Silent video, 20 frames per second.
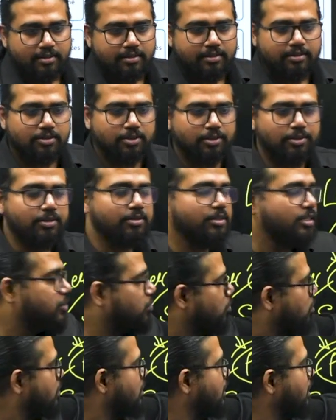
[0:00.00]
So this
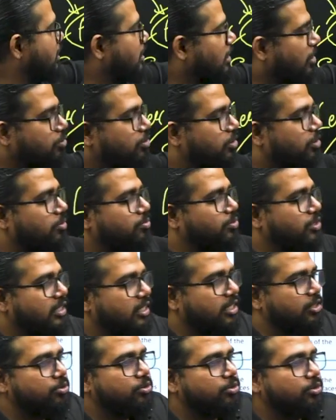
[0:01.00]
was a counter
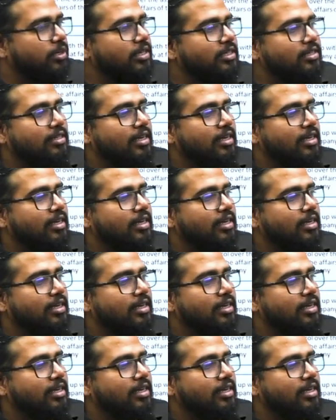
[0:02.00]
objective to it.